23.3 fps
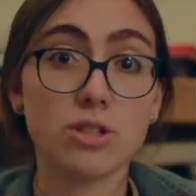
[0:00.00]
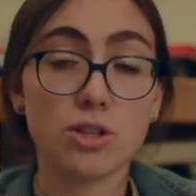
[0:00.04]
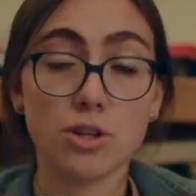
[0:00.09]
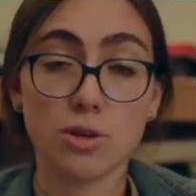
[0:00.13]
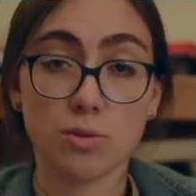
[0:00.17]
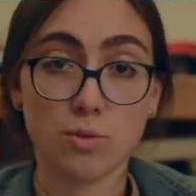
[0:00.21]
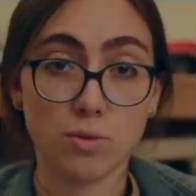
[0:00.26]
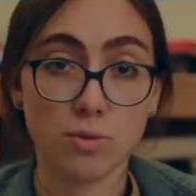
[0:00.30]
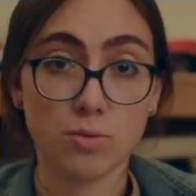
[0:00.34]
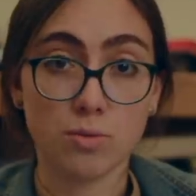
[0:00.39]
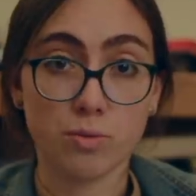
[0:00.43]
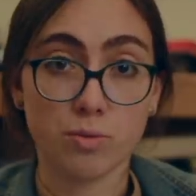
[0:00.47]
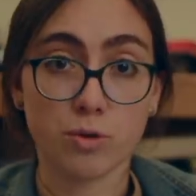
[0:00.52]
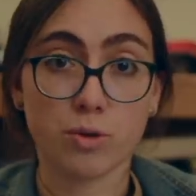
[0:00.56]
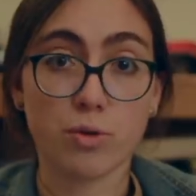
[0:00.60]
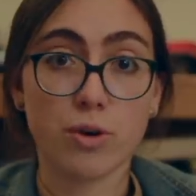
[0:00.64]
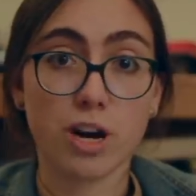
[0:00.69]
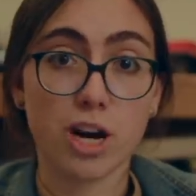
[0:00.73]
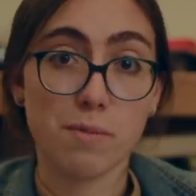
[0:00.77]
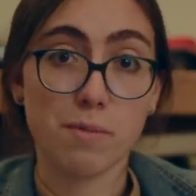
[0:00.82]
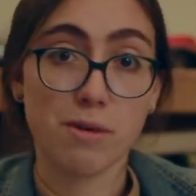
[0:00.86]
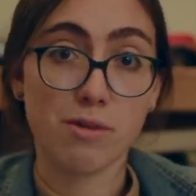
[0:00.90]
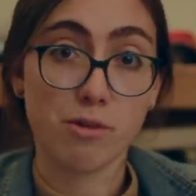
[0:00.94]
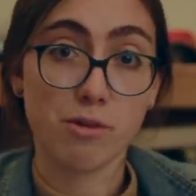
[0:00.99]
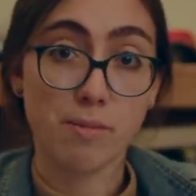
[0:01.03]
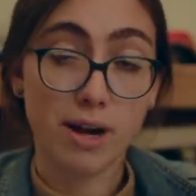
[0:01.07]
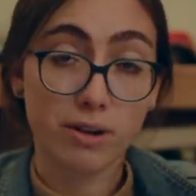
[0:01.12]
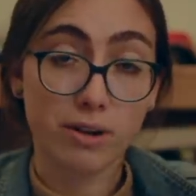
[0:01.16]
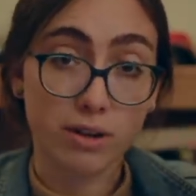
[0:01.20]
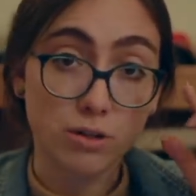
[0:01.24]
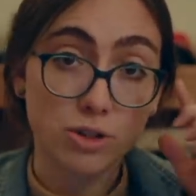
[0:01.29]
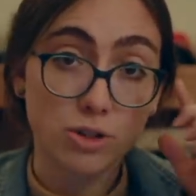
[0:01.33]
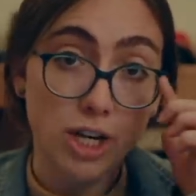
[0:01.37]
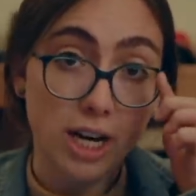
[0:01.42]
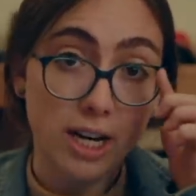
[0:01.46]
to the requirement for
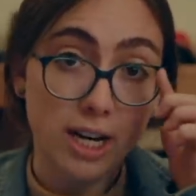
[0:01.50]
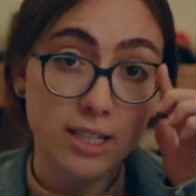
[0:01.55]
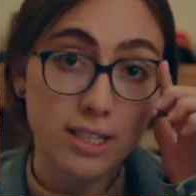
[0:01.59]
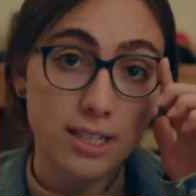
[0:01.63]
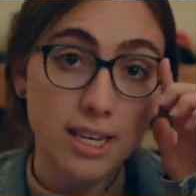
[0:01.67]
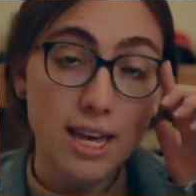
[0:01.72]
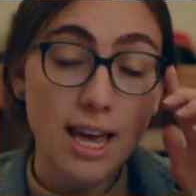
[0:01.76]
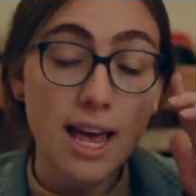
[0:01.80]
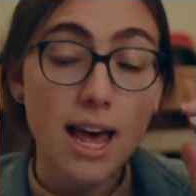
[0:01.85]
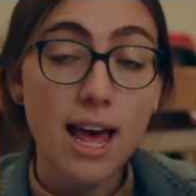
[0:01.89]
background checks,